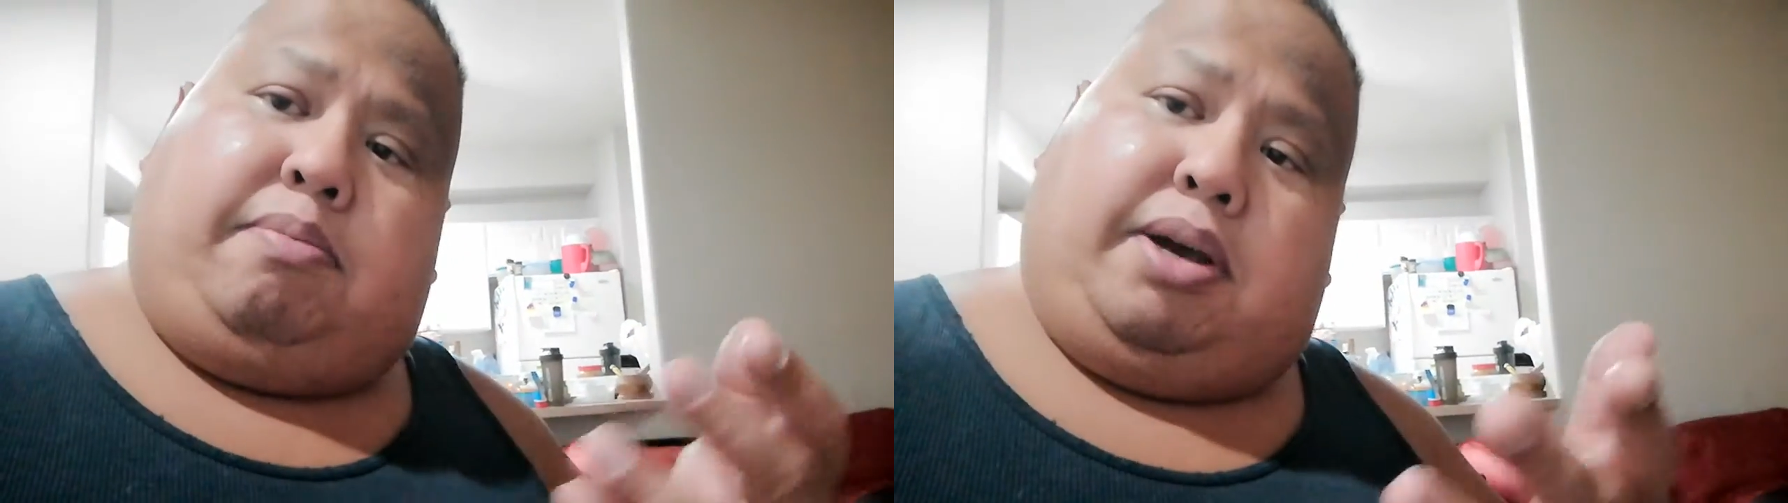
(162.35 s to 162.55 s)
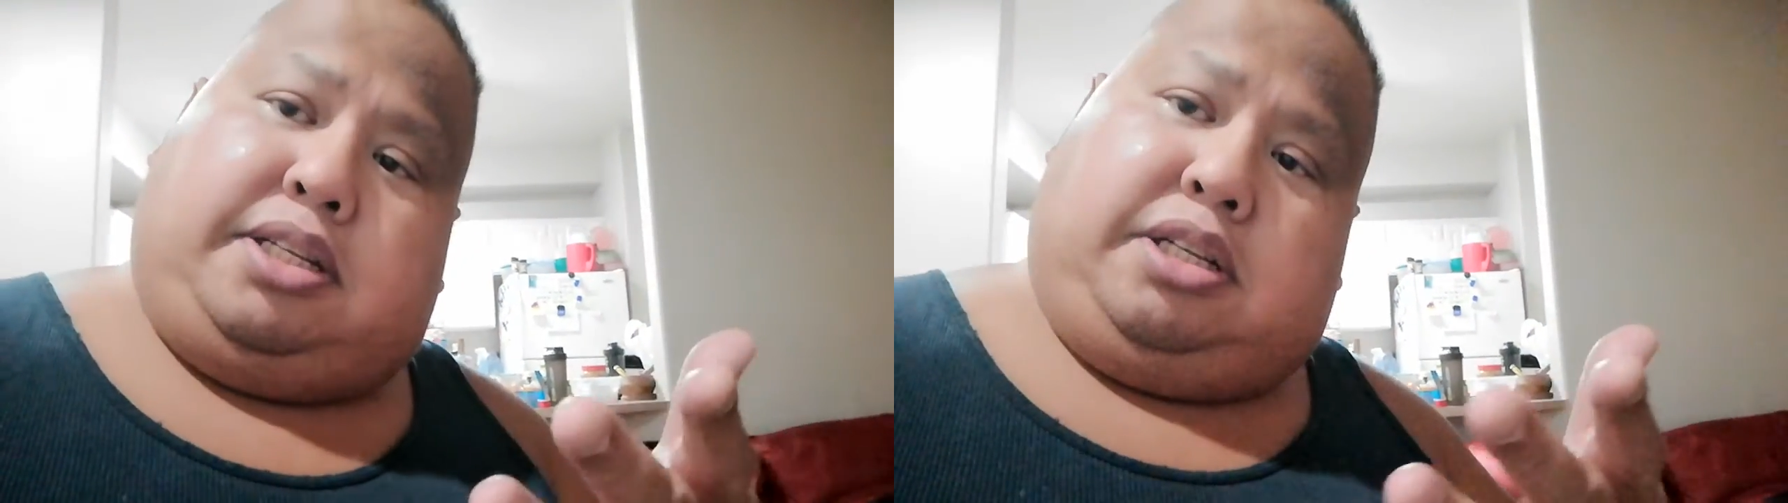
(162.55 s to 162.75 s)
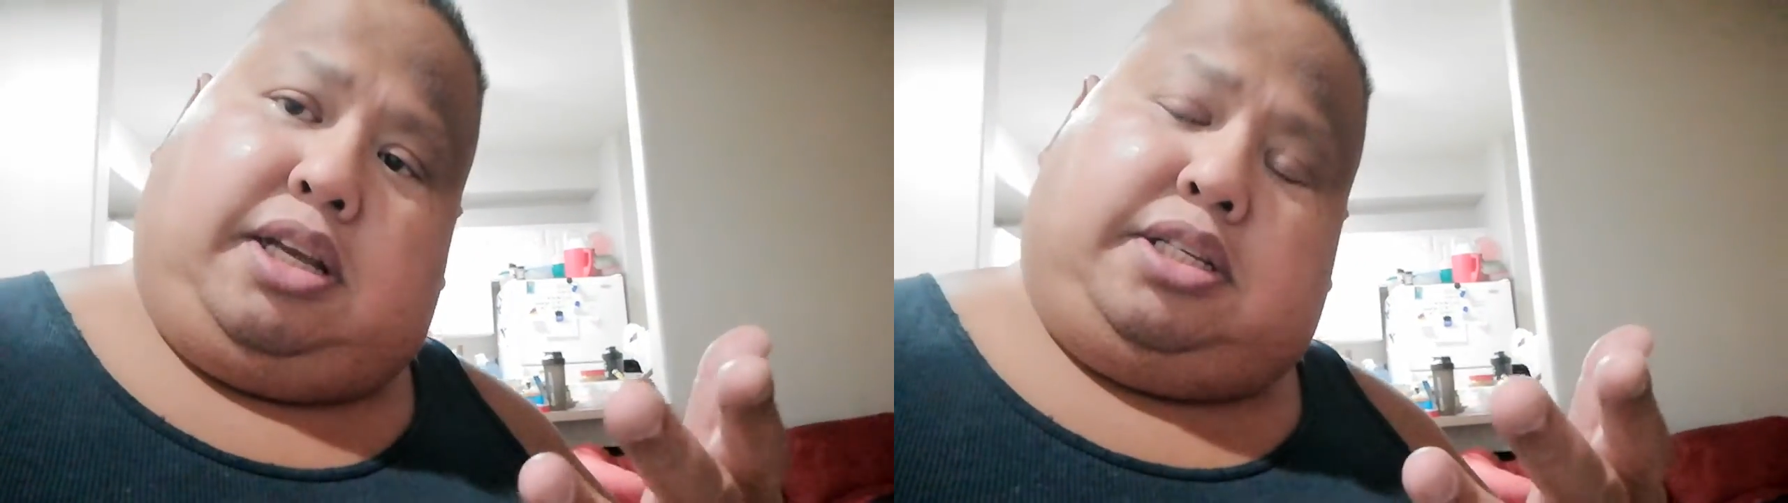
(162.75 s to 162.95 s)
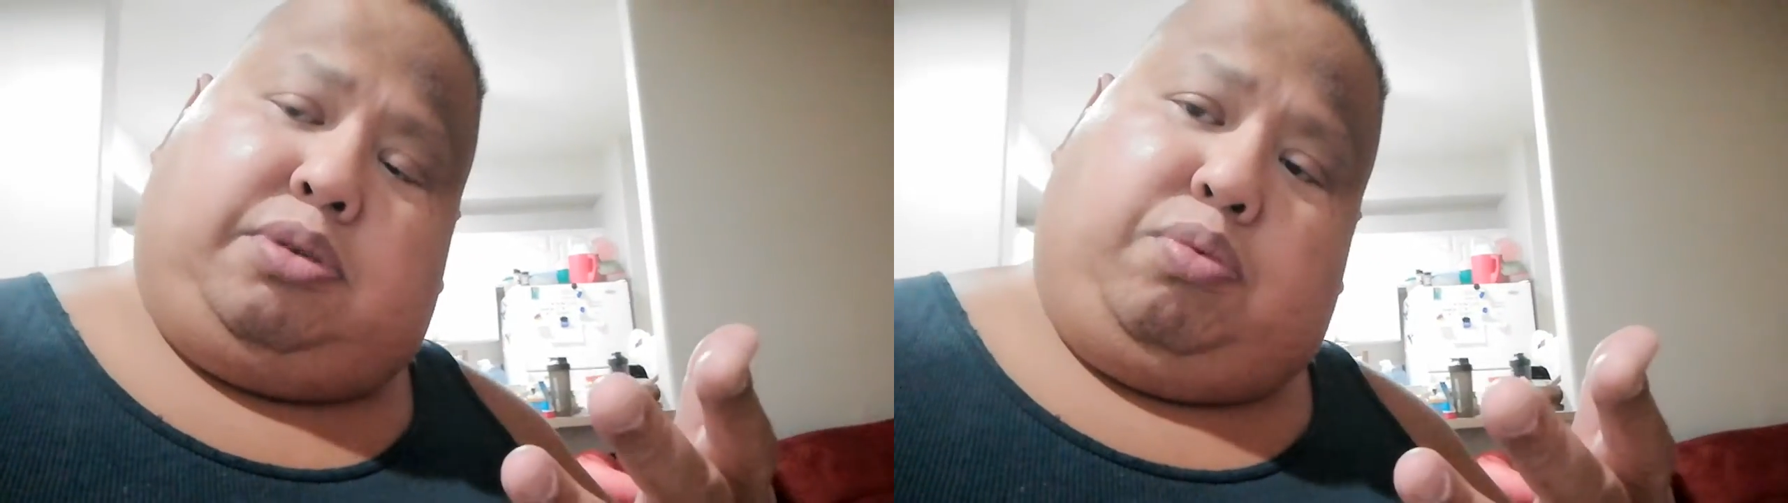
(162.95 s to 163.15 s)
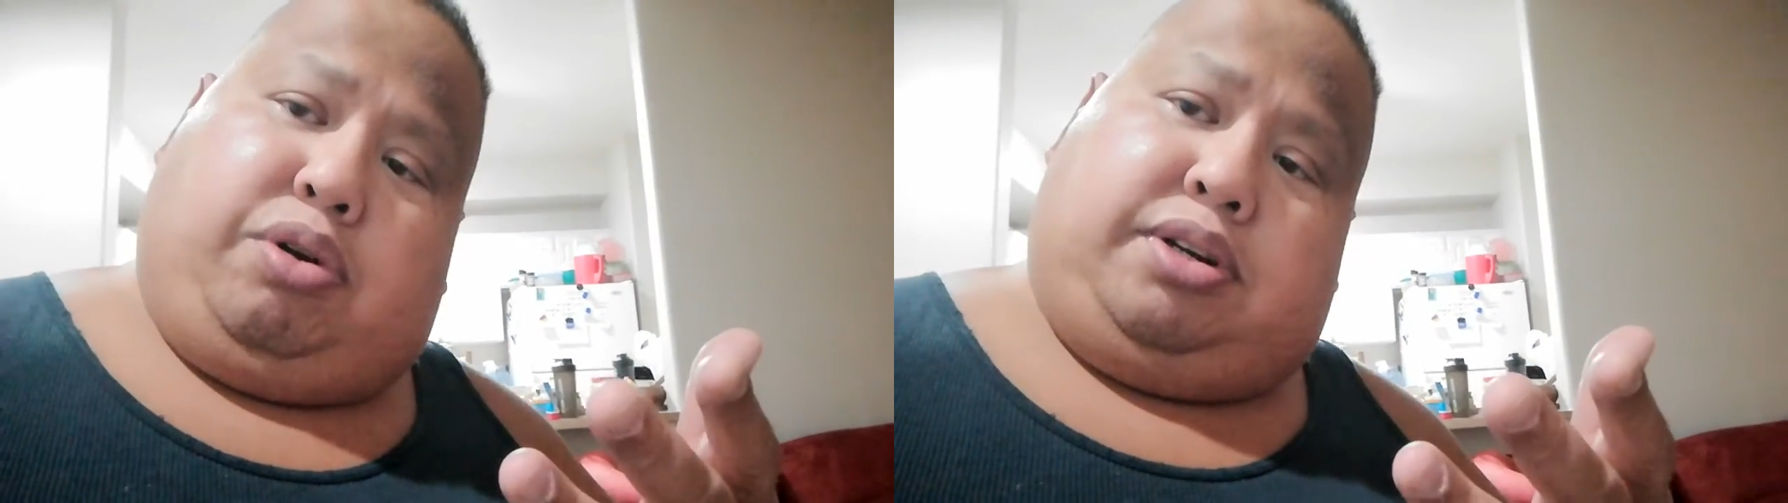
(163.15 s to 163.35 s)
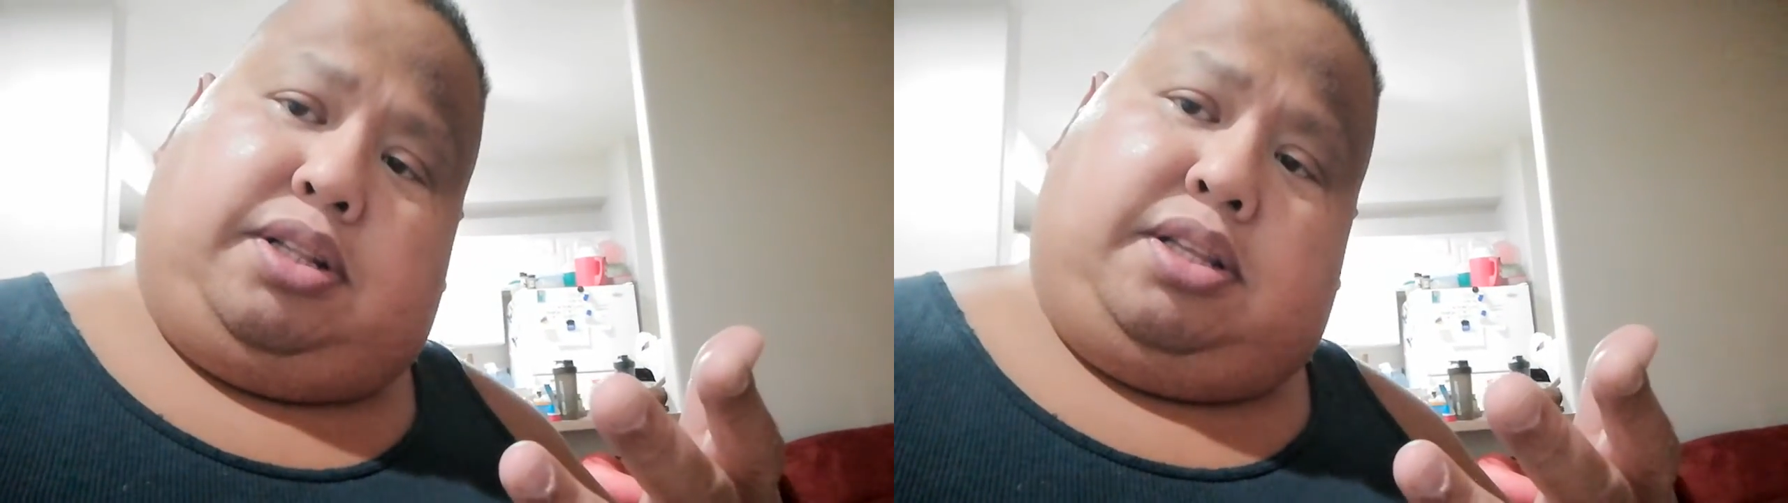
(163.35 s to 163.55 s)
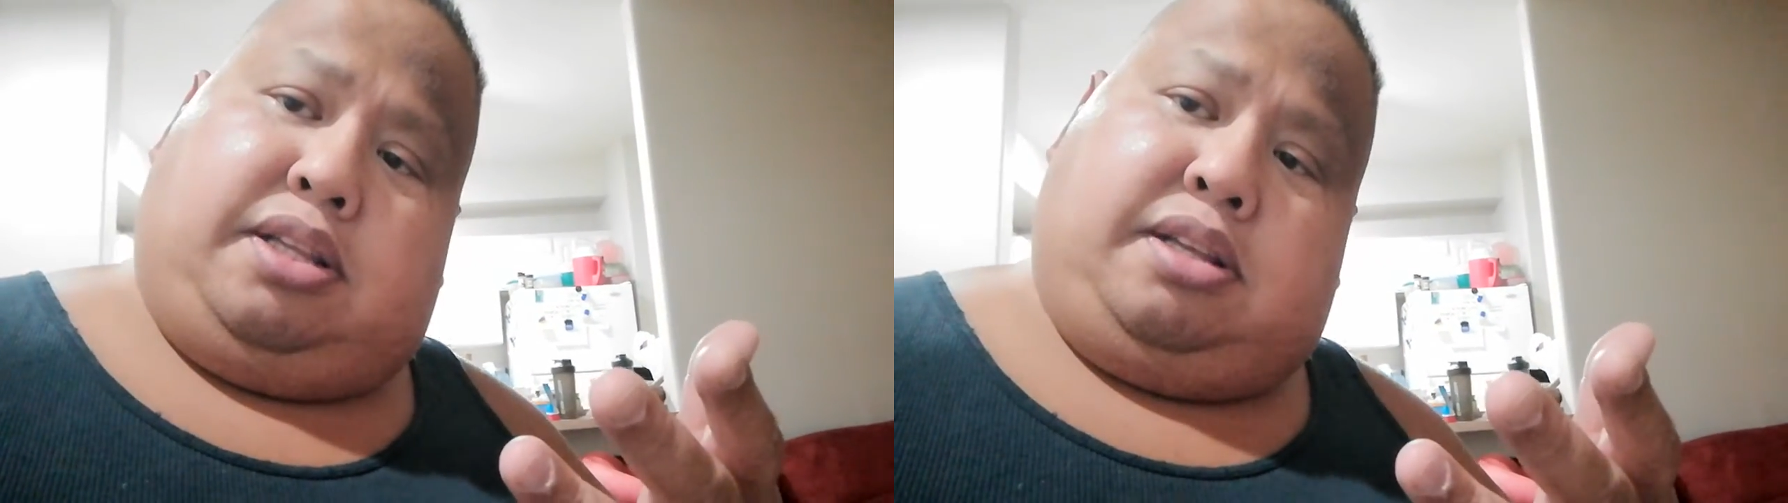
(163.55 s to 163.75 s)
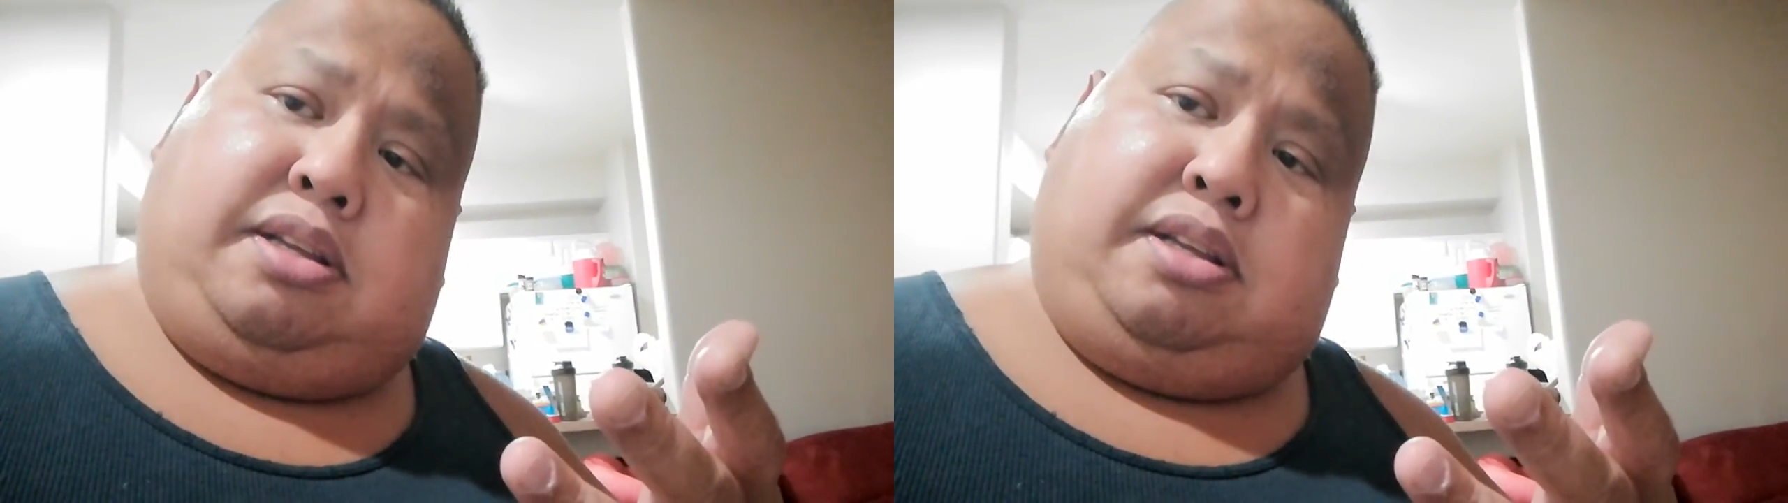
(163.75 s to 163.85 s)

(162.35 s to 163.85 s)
but is, is it worth it?